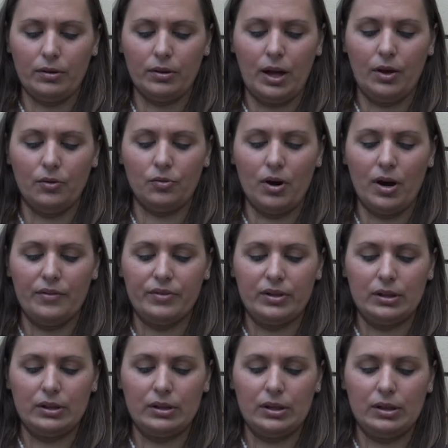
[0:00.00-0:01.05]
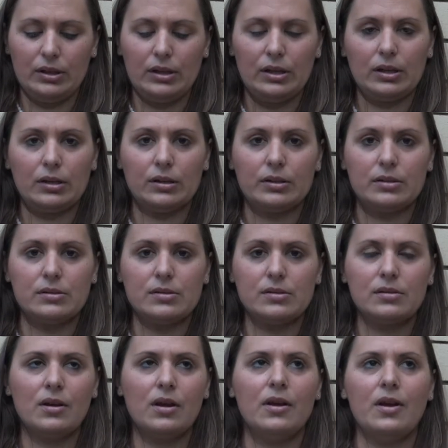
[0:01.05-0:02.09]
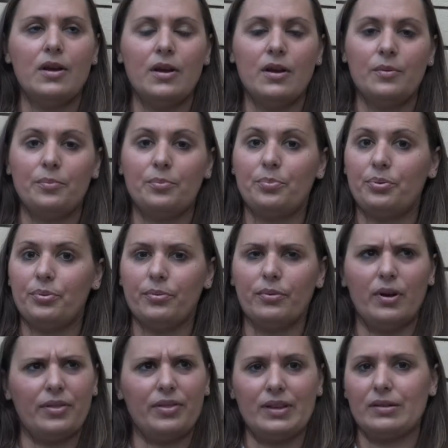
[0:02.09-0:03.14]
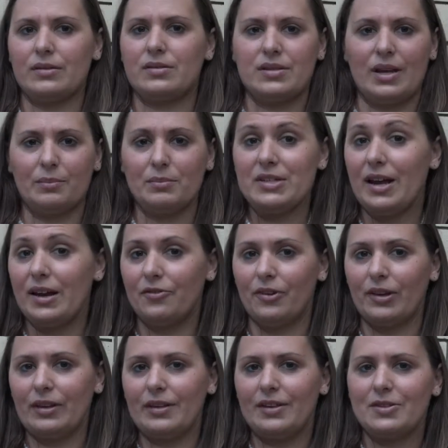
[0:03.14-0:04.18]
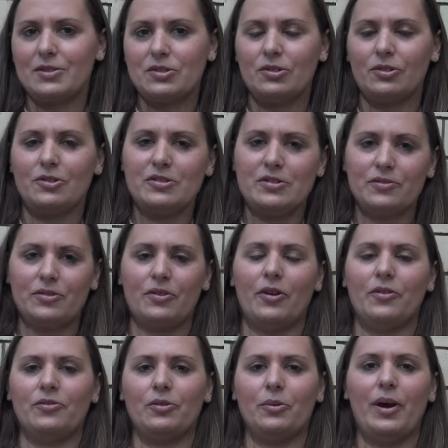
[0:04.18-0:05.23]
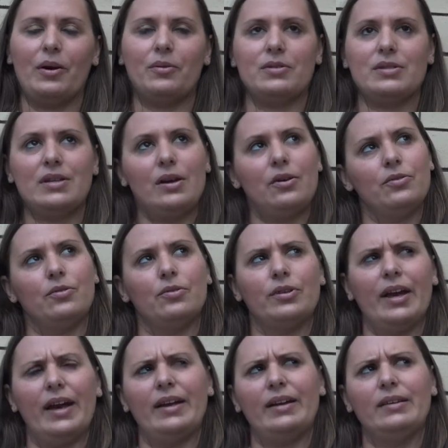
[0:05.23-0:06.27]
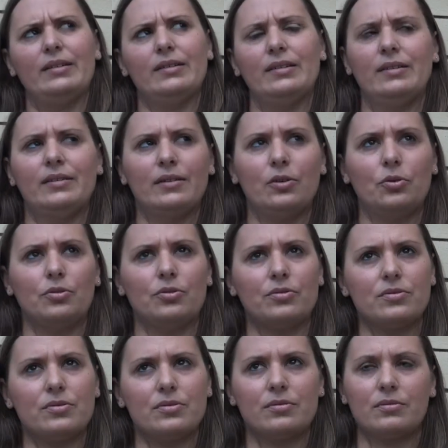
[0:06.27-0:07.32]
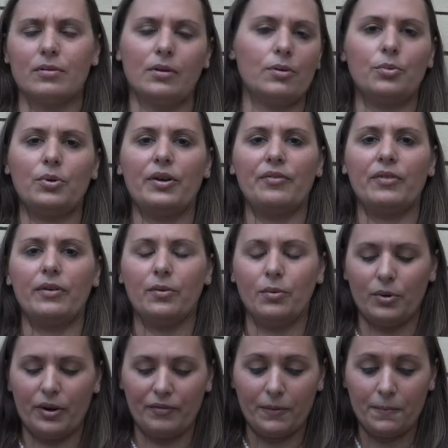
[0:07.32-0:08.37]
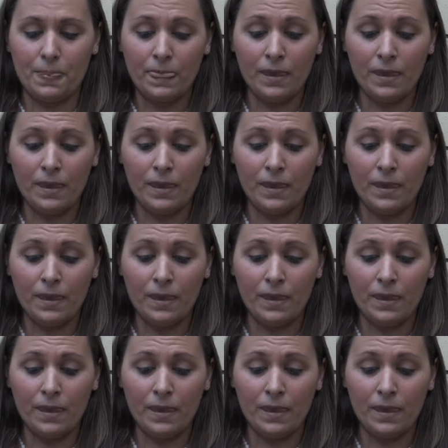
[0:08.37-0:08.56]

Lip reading: arriving in England I think the same day really, because you lose a few hours there or gain, whatever.